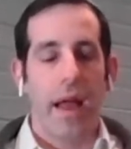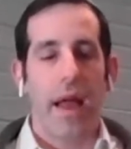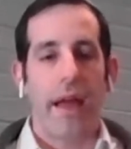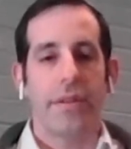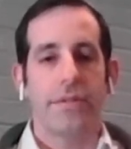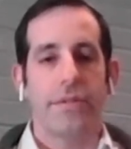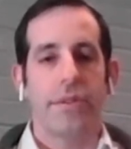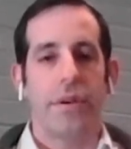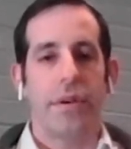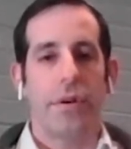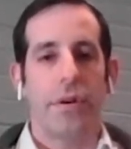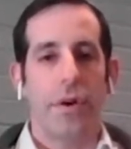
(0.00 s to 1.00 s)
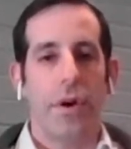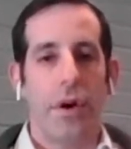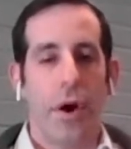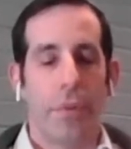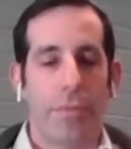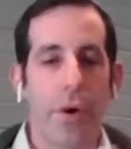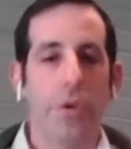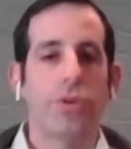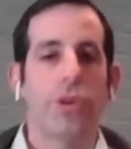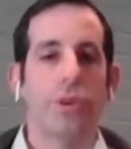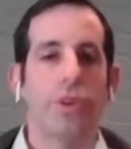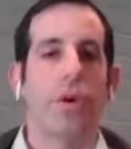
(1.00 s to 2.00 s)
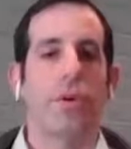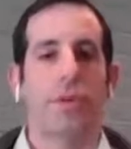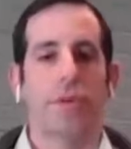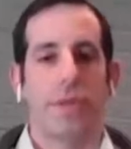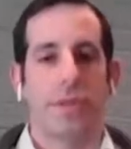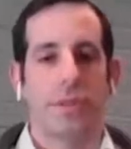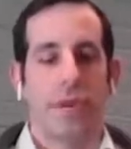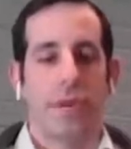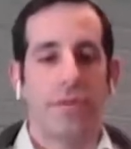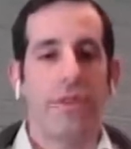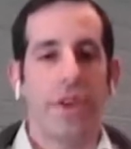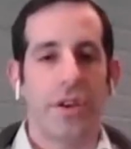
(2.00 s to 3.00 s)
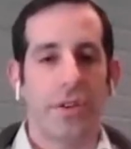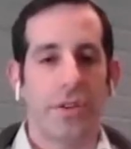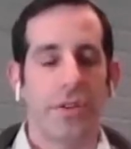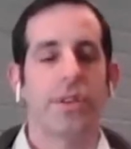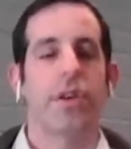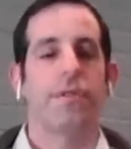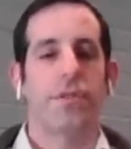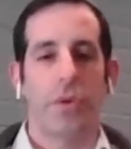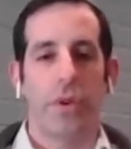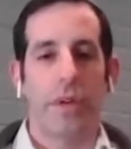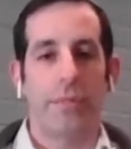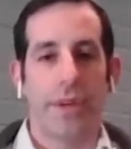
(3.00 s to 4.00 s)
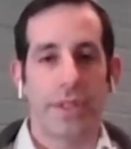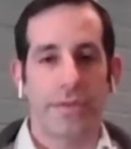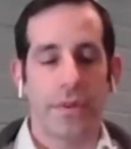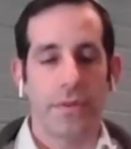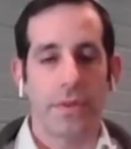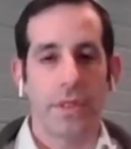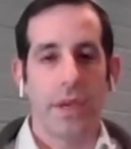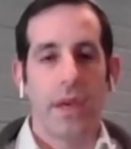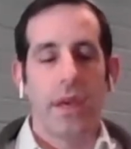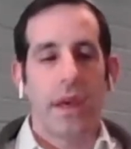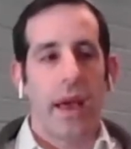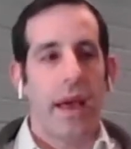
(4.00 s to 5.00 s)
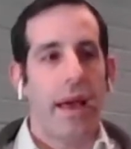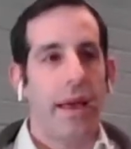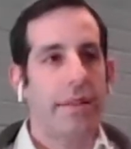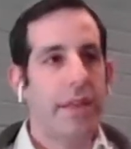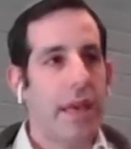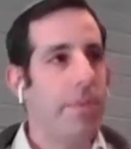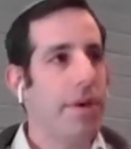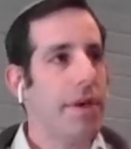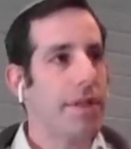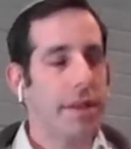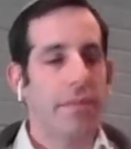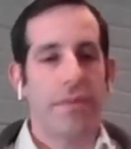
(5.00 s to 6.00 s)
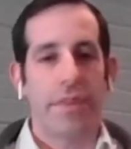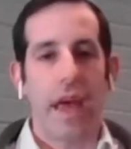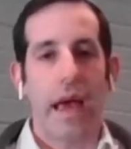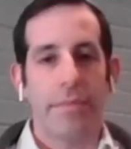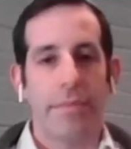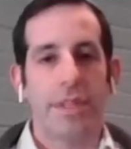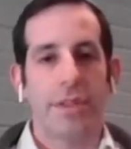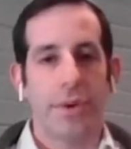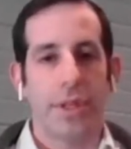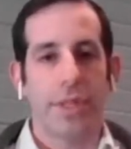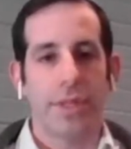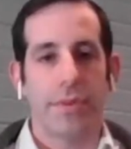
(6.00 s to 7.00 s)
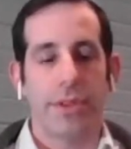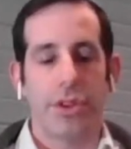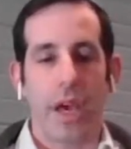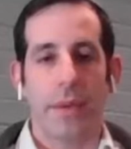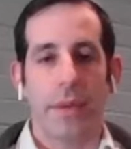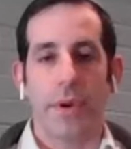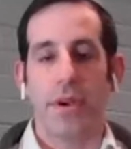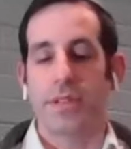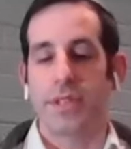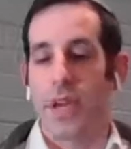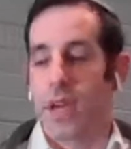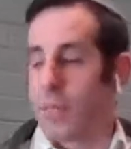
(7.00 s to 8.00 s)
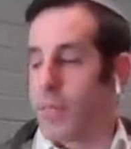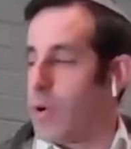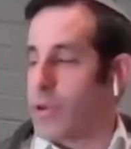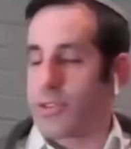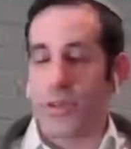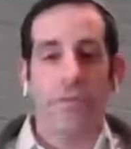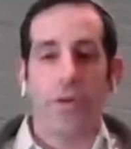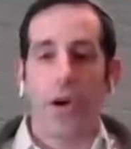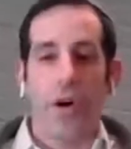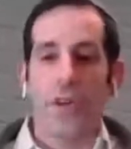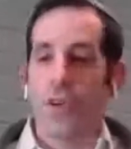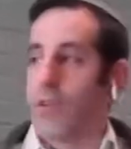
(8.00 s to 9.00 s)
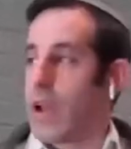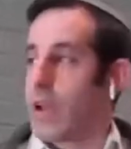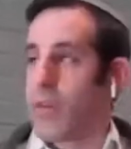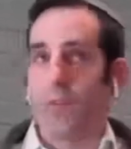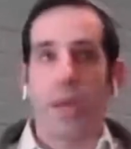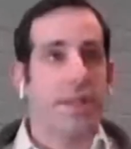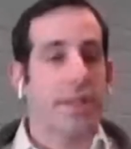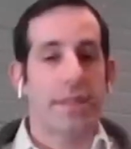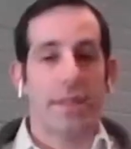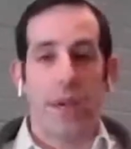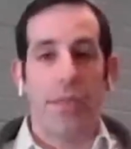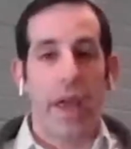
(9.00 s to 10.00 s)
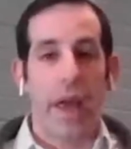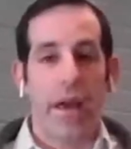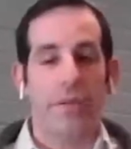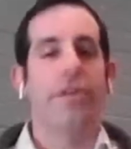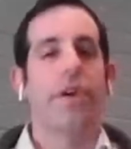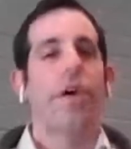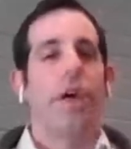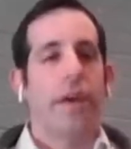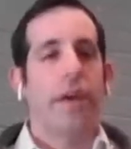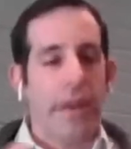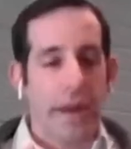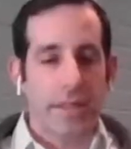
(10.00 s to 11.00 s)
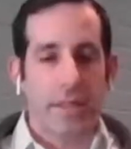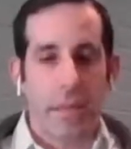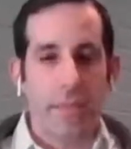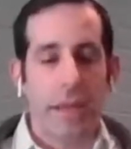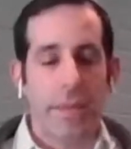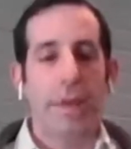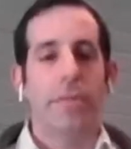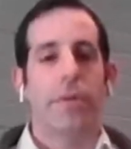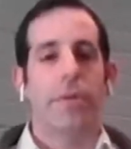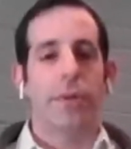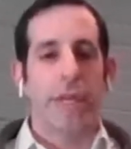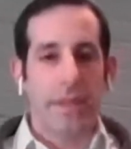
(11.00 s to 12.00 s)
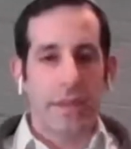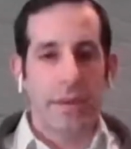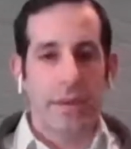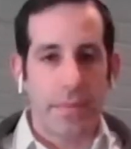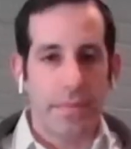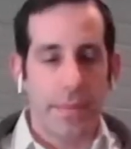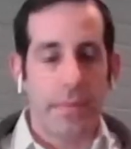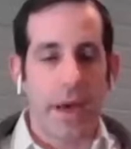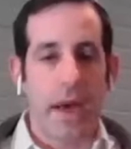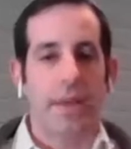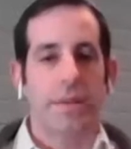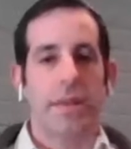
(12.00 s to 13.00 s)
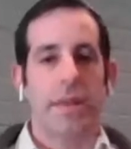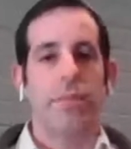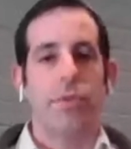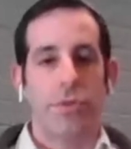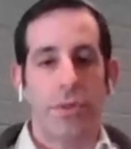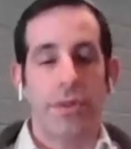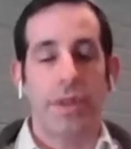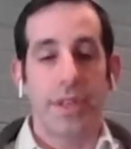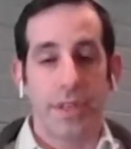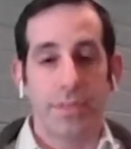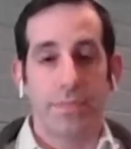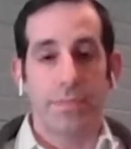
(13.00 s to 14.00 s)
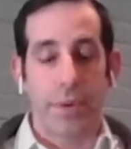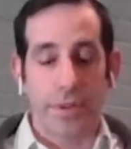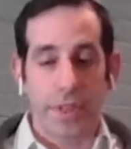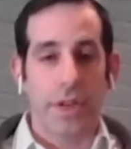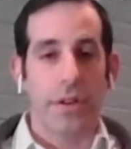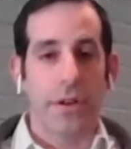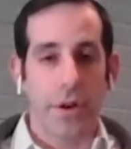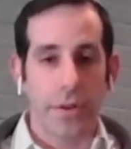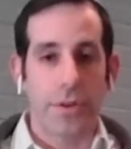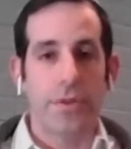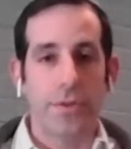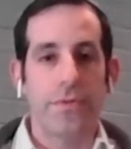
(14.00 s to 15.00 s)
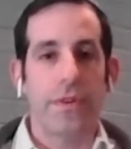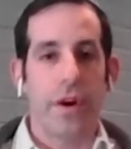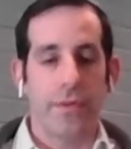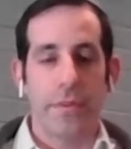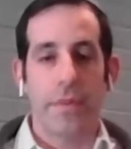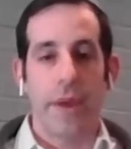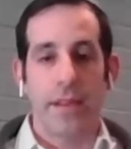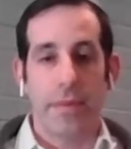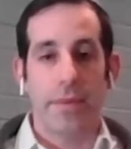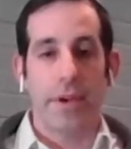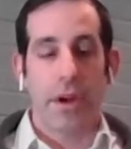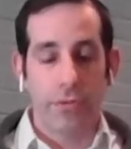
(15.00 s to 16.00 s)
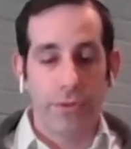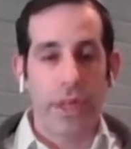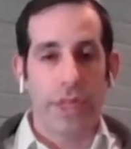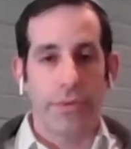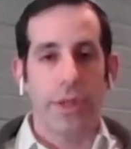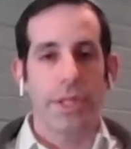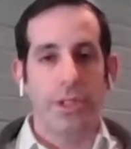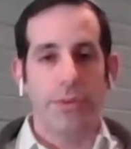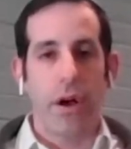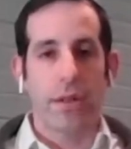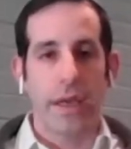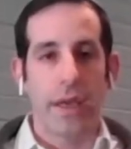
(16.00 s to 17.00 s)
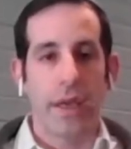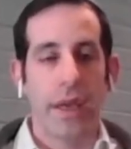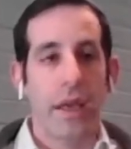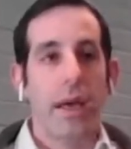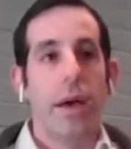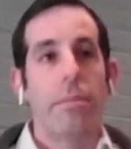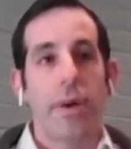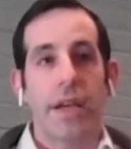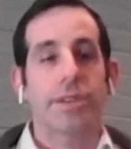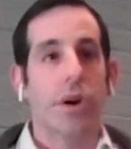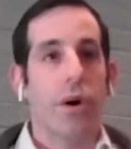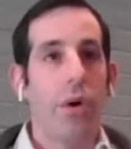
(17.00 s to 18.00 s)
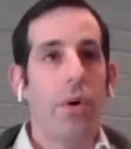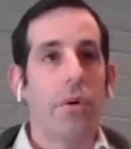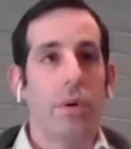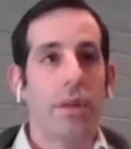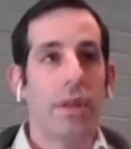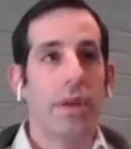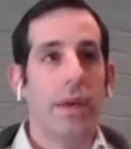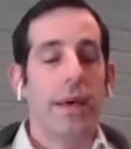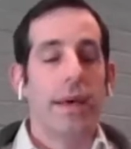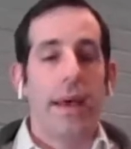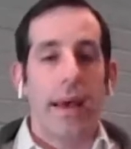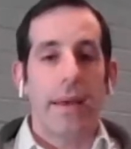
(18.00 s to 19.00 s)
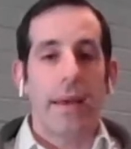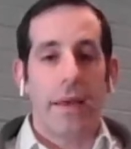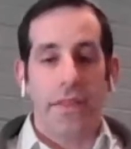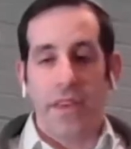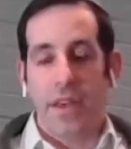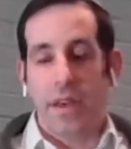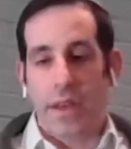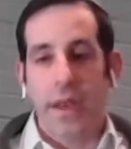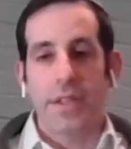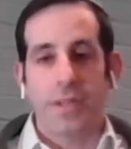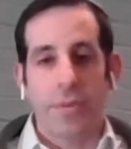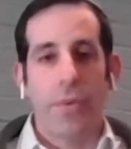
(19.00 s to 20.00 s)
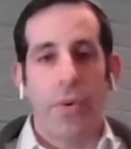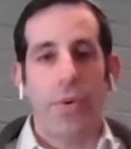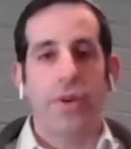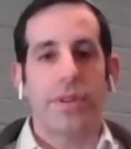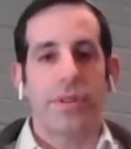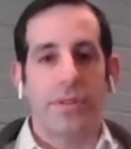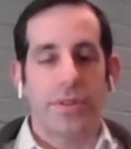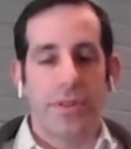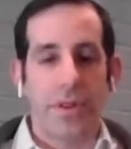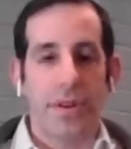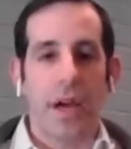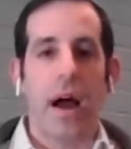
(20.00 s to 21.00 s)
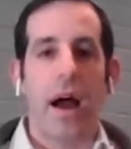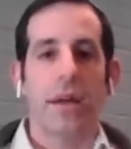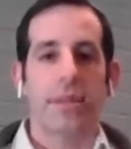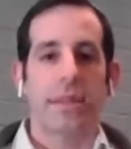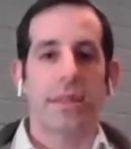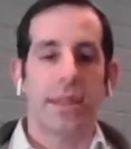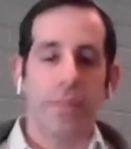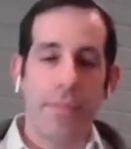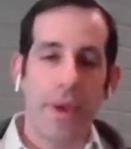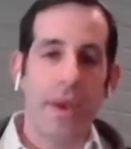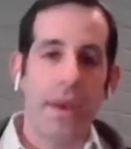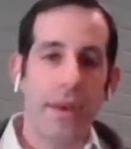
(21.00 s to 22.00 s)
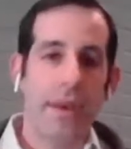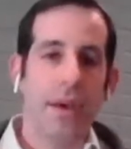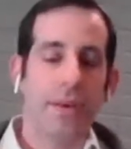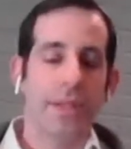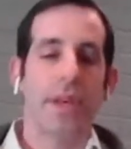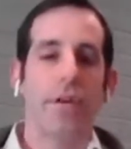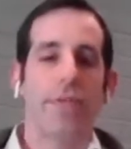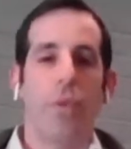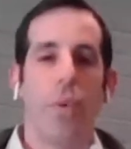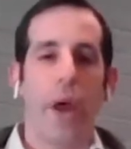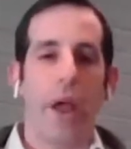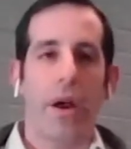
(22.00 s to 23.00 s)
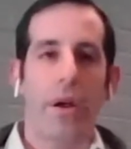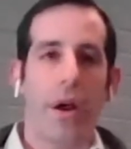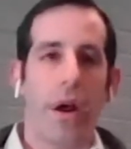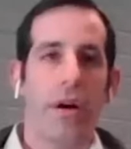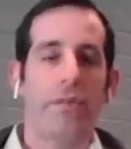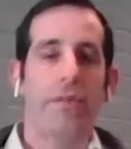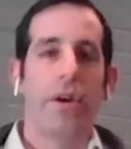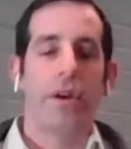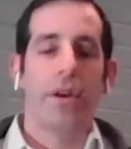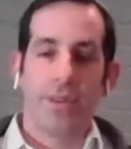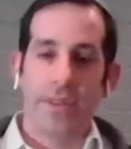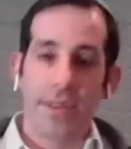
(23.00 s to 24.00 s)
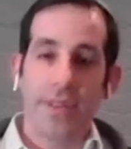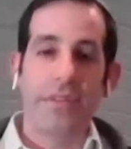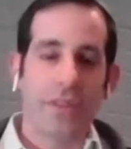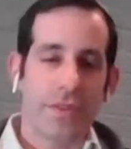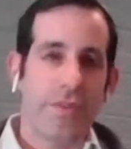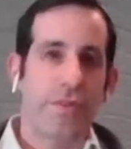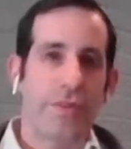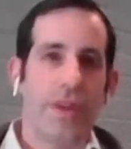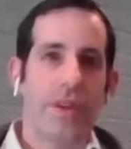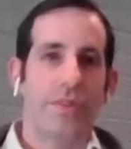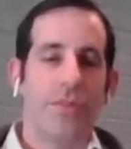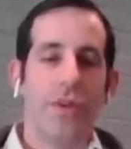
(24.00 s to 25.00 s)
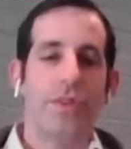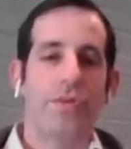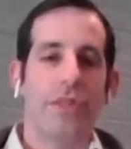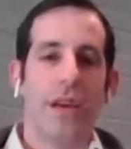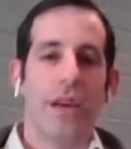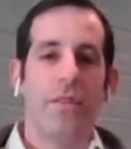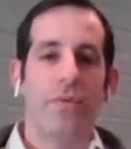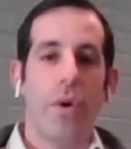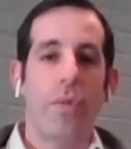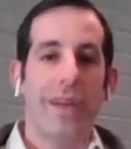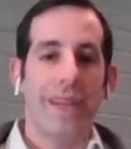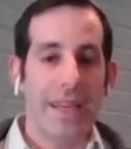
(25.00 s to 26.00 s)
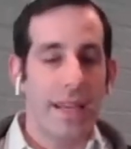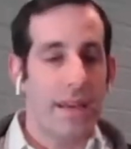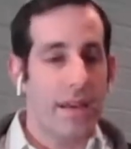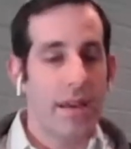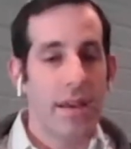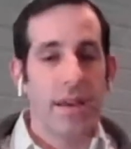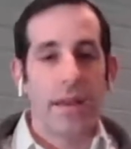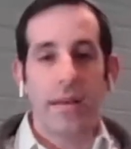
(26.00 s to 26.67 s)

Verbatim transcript: and approaching those vehicles of Torah and mitzvos, and keeping some of that materialism in check because Baruch Hashem, for all the incredible blessings that we have, yes, there are many people and we need to be machazik them who during this particular tikkufa of the pandemic are really, really struggling. But as a whole, I think it's important to constantly be self-aware of the difference between what you said of what we need